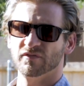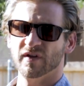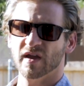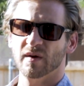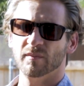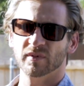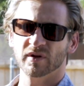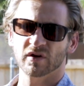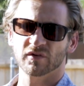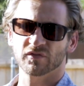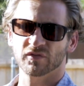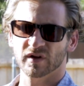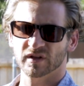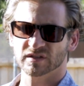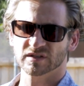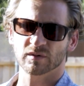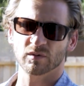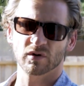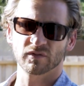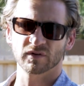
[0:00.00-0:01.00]
family or
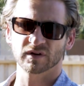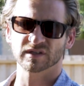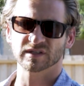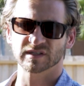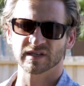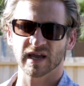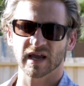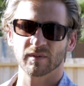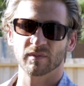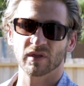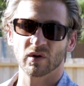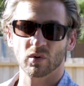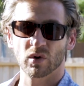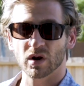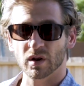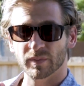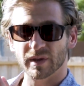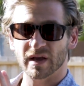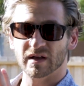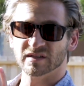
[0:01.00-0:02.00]
friends come over and stay, but they
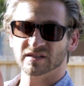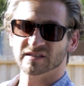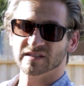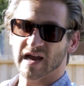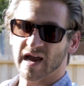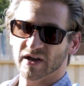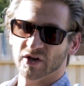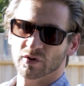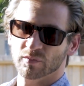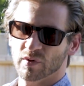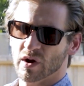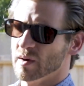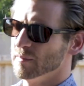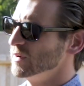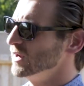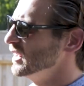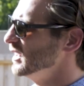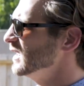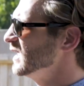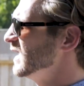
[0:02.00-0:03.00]
want to be outside your
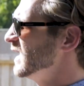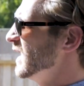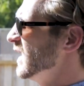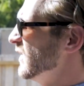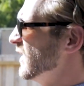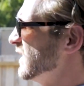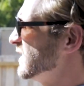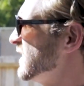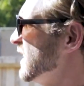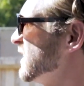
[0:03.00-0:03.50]
property, this